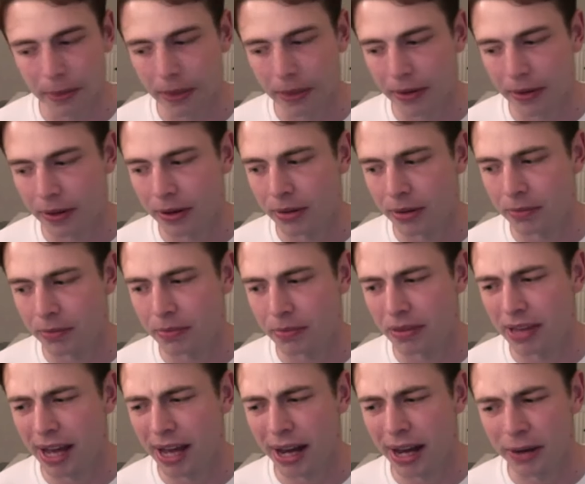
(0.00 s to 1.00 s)
the
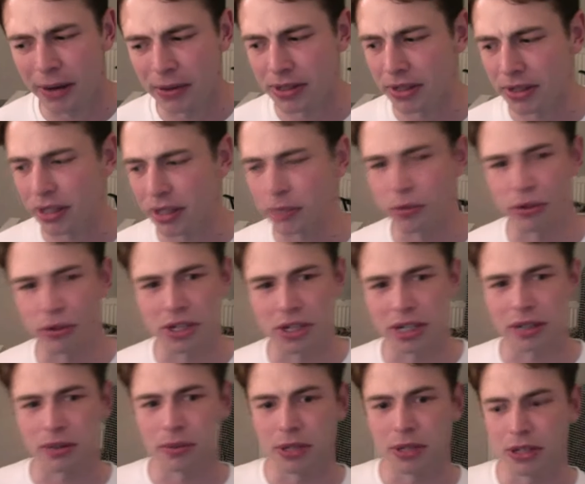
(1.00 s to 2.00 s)
Outside
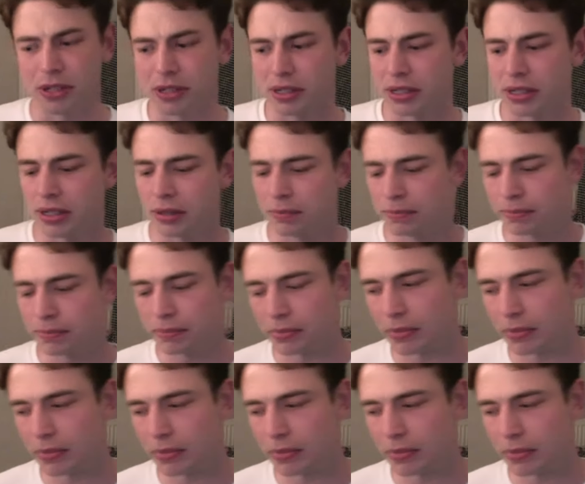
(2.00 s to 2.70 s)
Project, which is a